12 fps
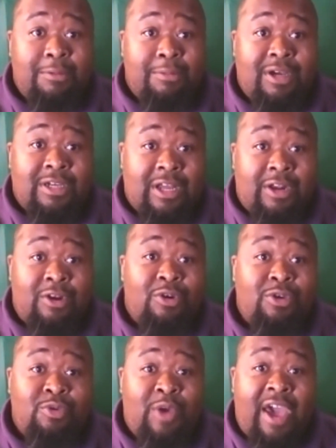because I know
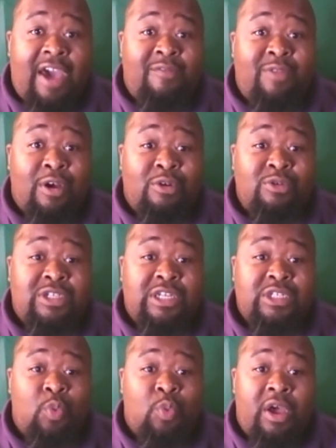you have those
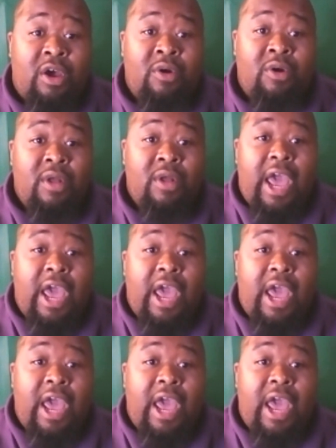as well.